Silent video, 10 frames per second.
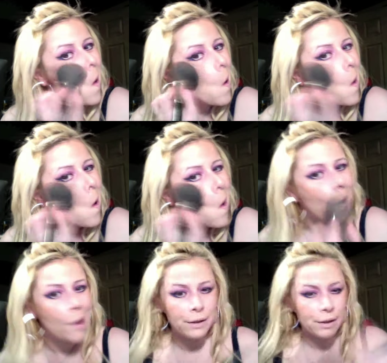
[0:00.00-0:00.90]

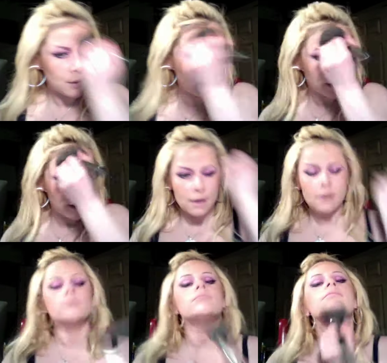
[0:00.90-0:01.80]

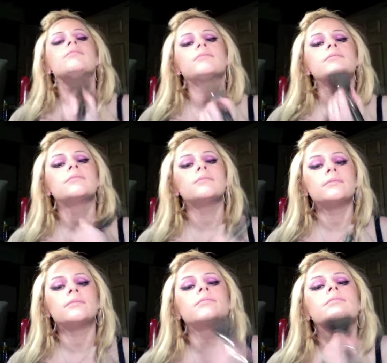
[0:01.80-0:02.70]

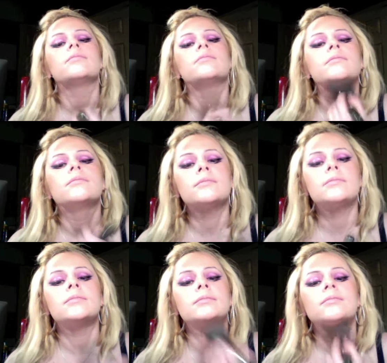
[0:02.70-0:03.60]

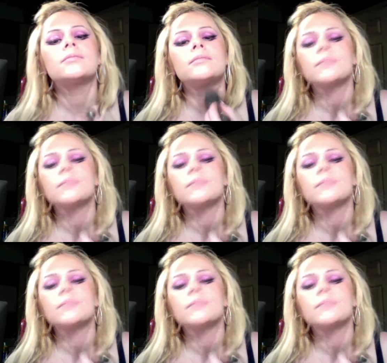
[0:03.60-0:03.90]
(no one is talking)